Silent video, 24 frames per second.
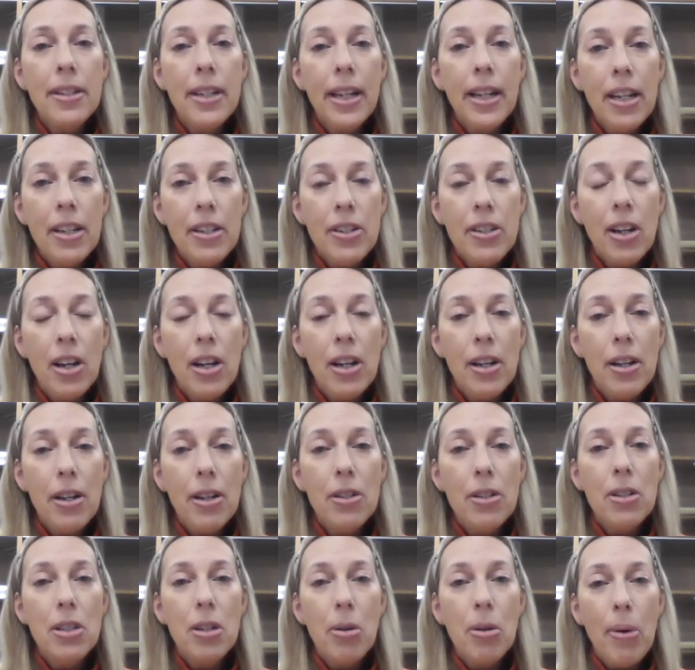to get done
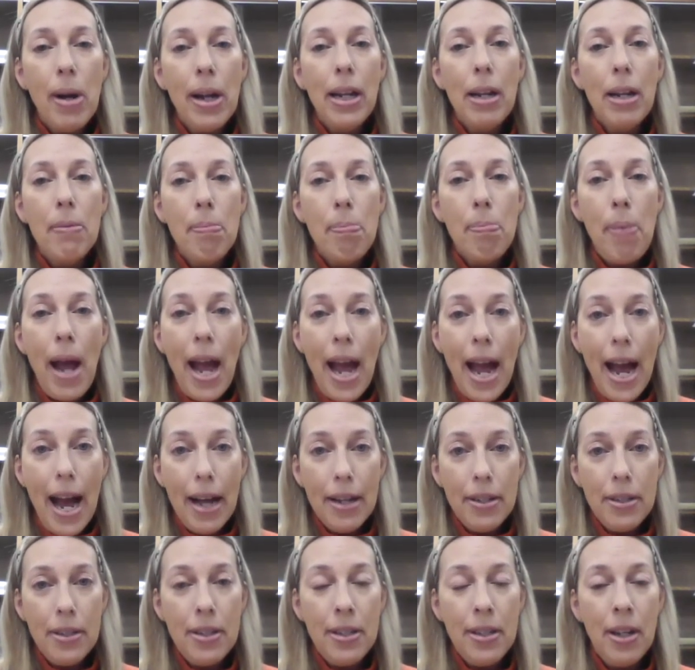so I can
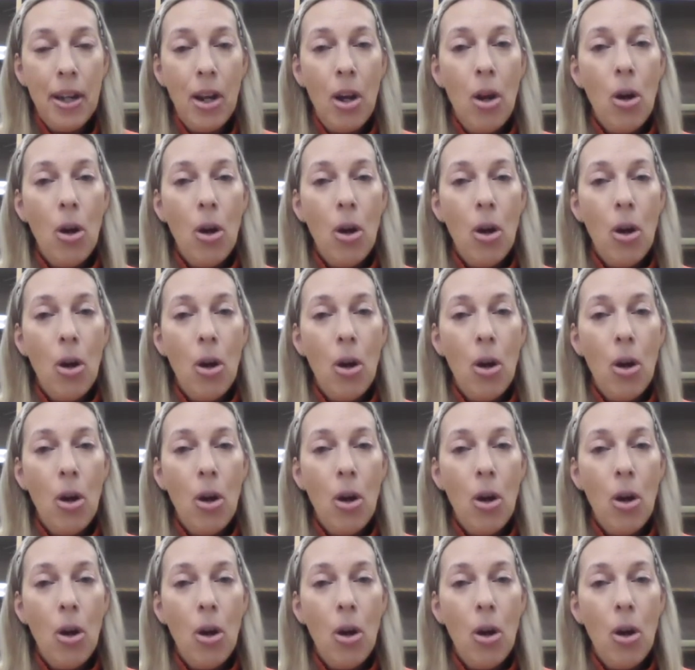pass,